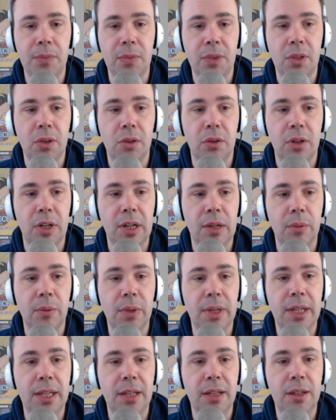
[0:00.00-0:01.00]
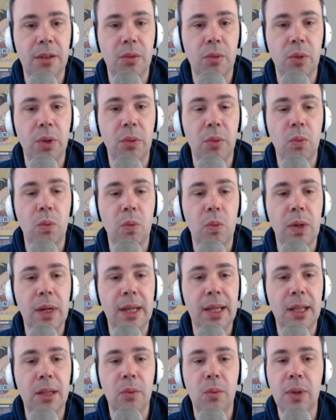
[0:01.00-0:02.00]
Alright, we're
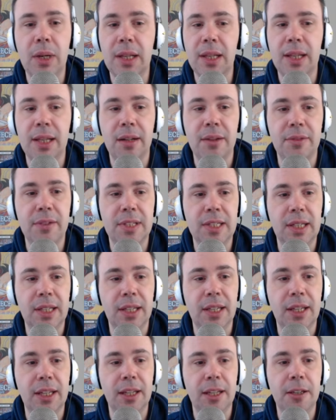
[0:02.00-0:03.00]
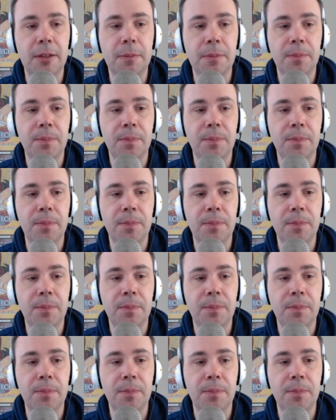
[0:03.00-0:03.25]
well out of sync here.